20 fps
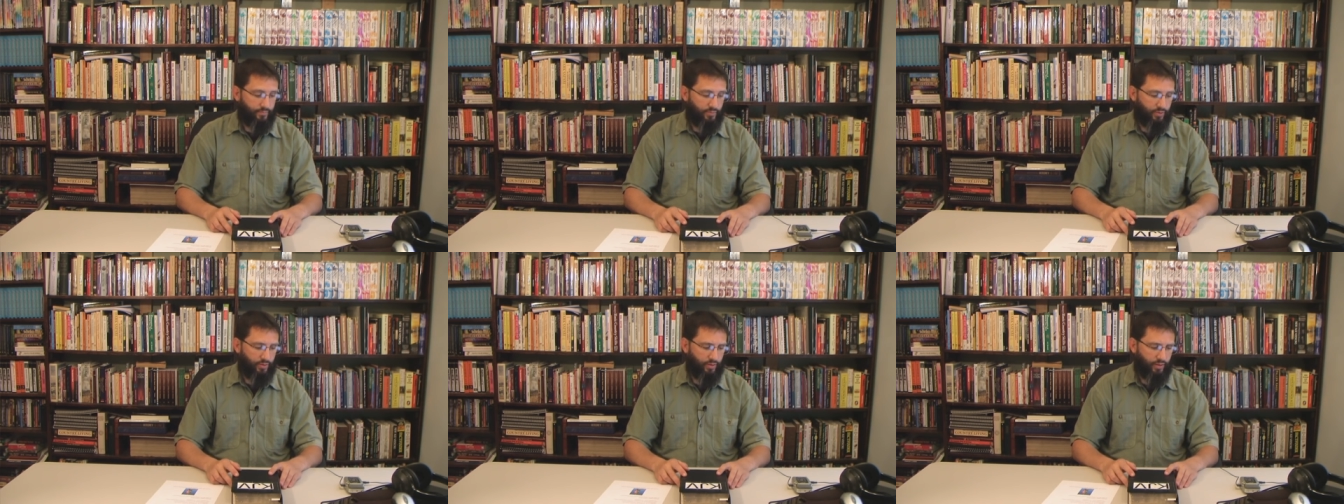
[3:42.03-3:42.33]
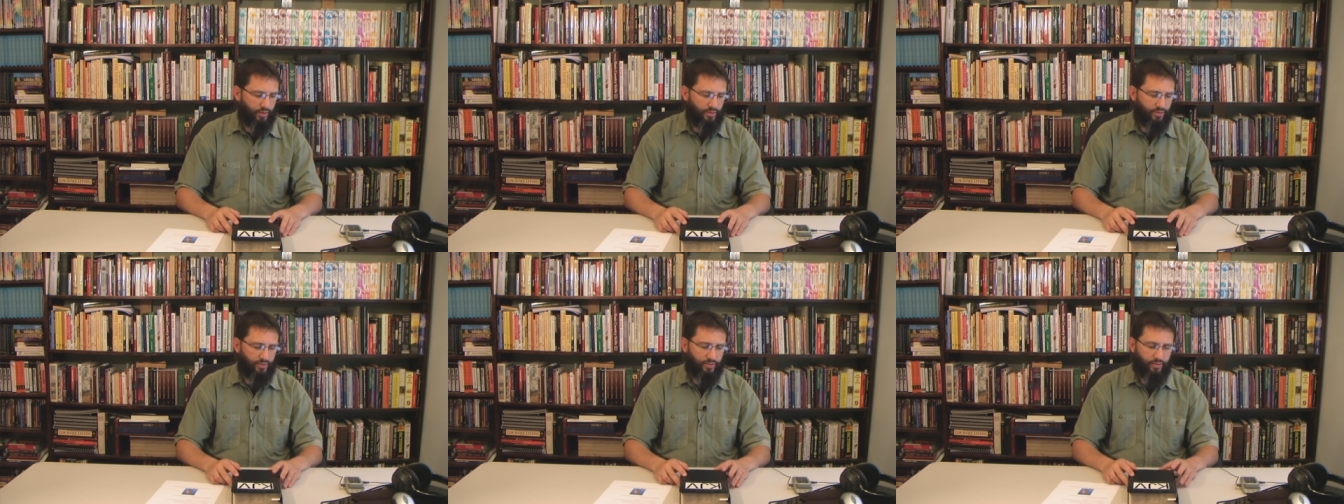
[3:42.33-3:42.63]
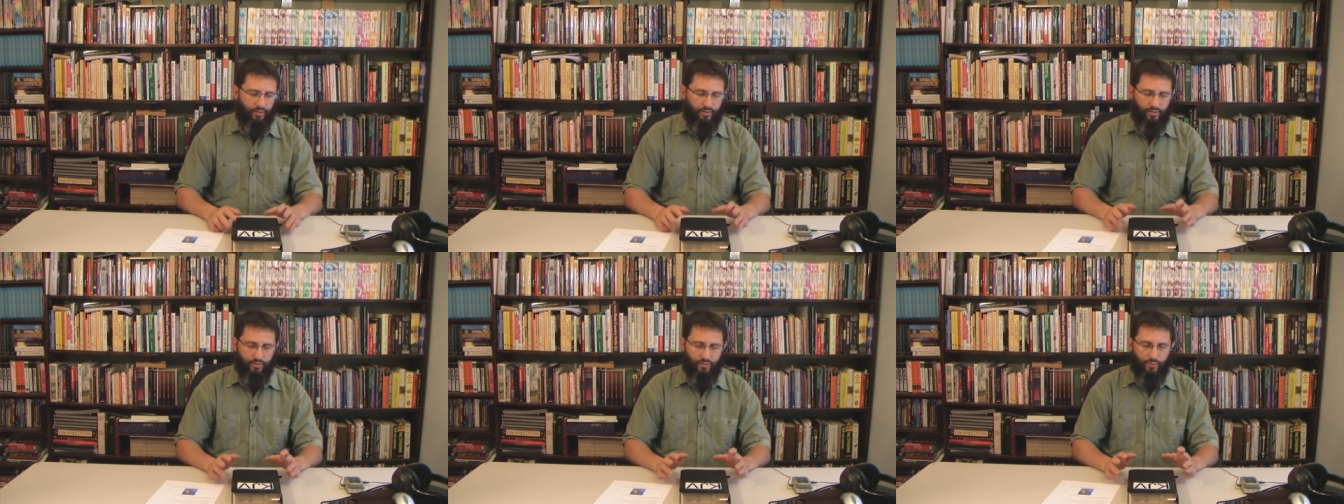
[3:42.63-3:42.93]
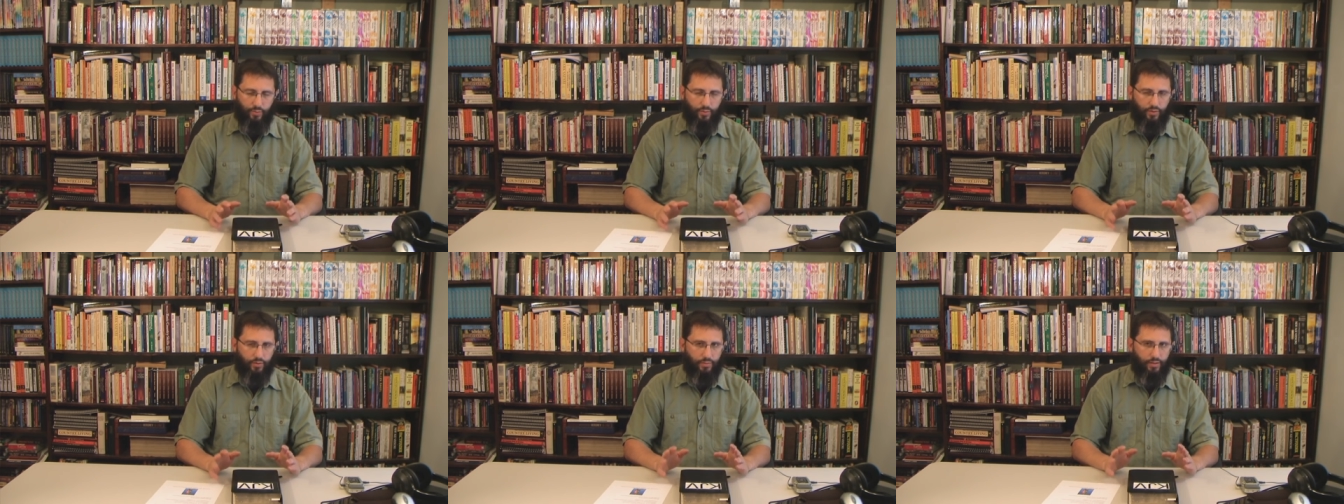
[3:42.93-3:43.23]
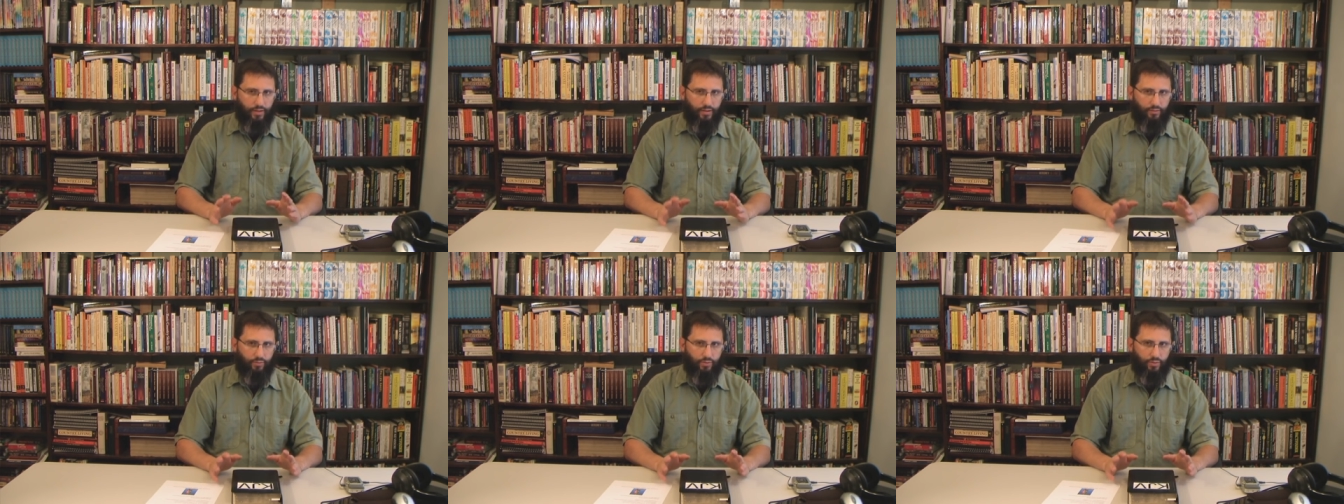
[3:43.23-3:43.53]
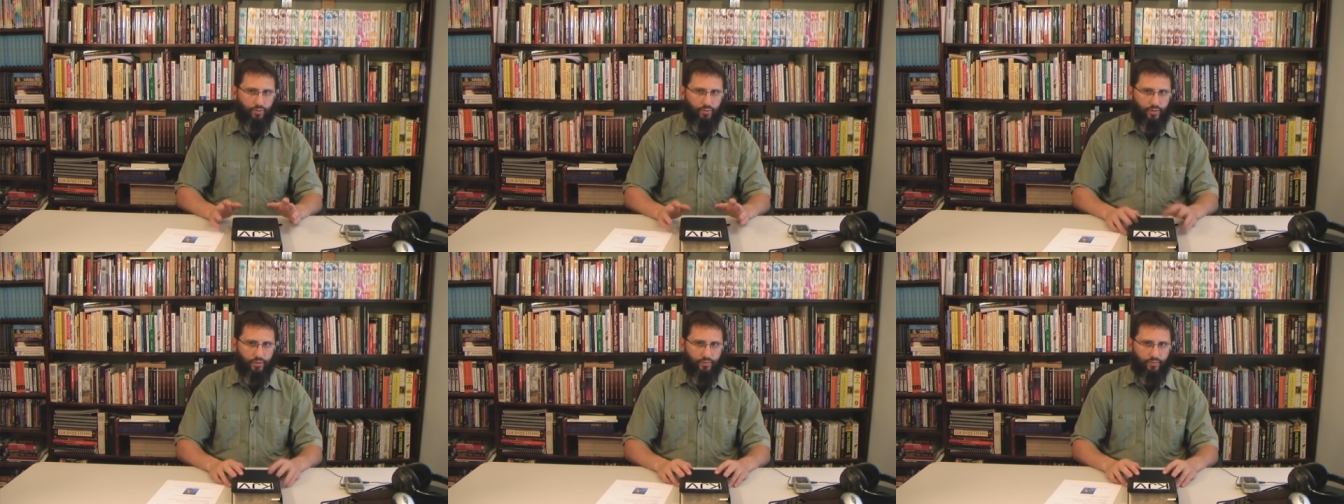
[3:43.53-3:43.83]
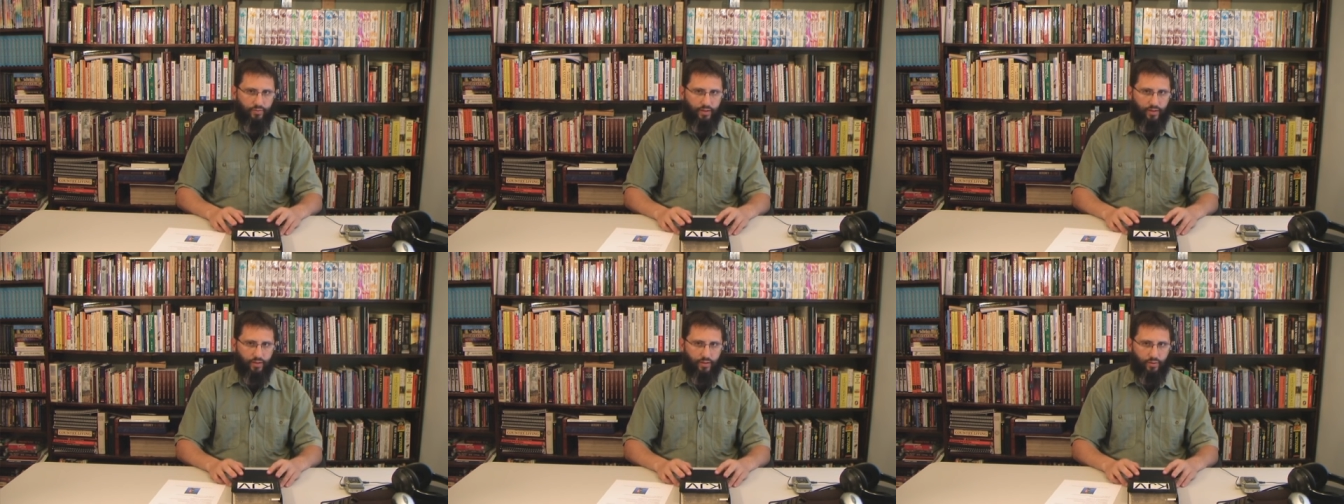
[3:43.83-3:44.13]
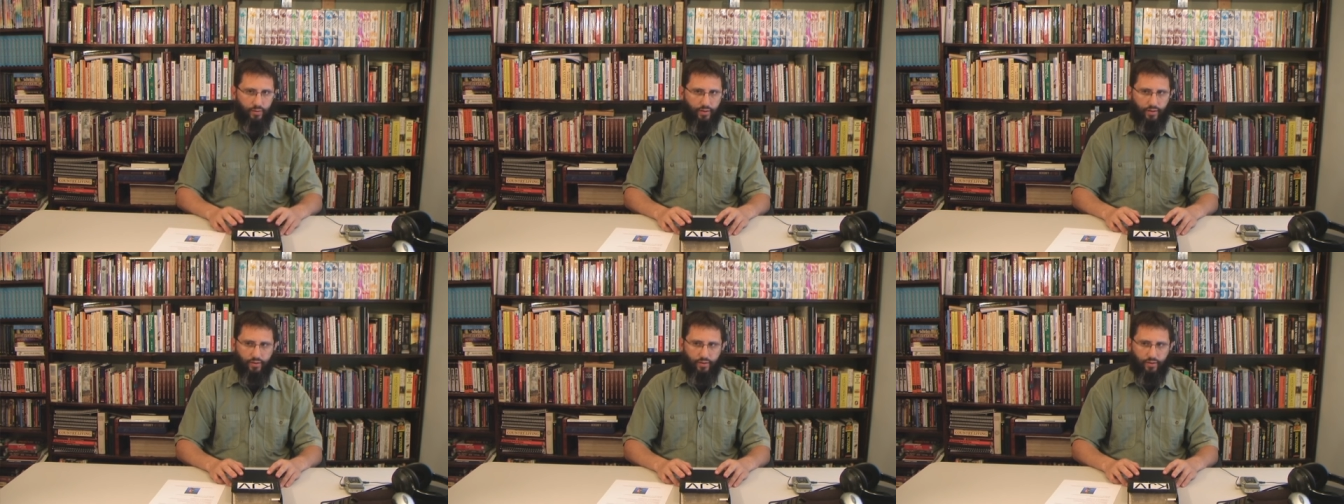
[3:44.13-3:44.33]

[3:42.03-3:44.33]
So I just wanted to make a real quick video